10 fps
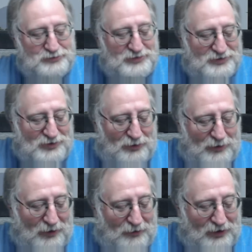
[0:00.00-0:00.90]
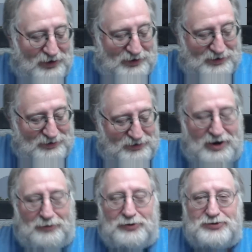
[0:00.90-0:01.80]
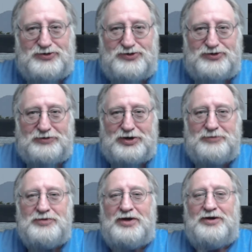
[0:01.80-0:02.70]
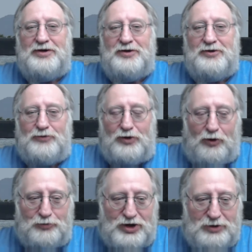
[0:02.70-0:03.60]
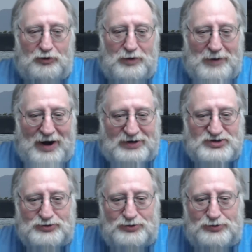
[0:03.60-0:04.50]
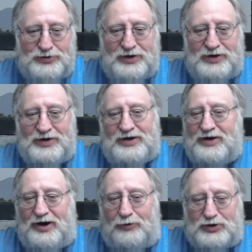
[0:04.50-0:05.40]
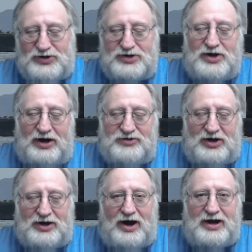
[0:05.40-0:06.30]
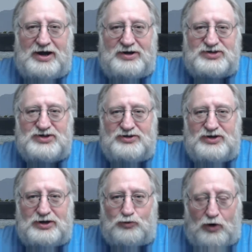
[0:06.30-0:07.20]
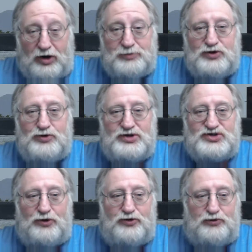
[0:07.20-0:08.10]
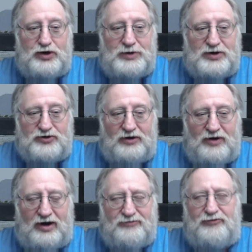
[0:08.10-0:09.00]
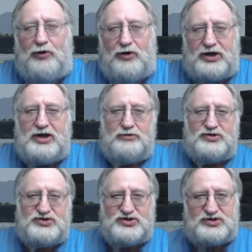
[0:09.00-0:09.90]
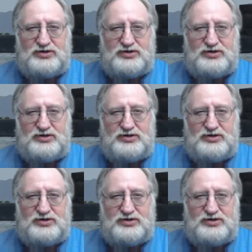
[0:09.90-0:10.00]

So Eric, not with us this evening. We hope that he will be back soon. We did kind of take a hiatus in the run-up to his surgery because I felt like he wasn't